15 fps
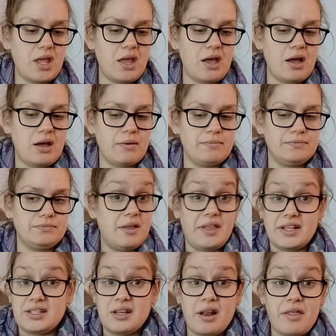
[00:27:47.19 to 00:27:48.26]

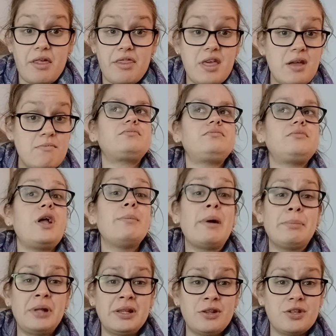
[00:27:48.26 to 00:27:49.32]
That's another thing. My
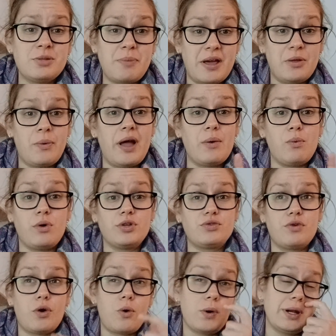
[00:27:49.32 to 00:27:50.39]
blood loss, by the way, was
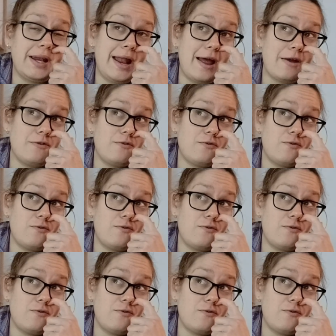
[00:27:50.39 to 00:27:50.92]
recorded at